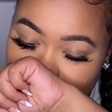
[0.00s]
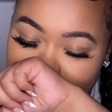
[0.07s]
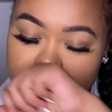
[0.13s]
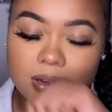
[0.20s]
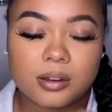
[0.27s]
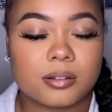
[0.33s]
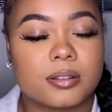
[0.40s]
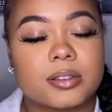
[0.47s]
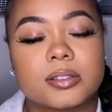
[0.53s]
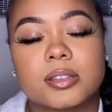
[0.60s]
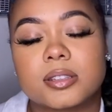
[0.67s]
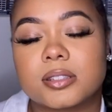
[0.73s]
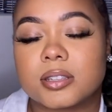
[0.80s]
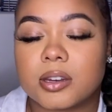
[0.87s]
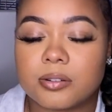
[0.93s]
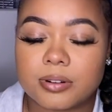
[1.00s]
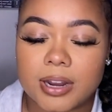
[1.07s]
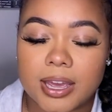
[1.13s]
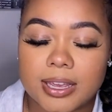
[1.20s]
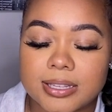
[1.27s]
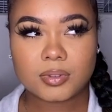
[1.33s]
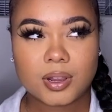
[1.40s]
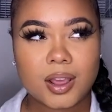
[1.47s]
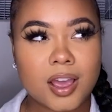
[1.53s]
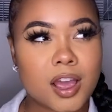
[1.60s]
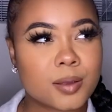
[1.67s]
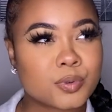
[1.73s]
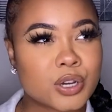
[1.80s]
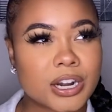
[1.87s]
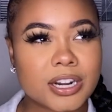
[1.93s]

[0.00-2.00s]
oh, this is so nice. I'm trying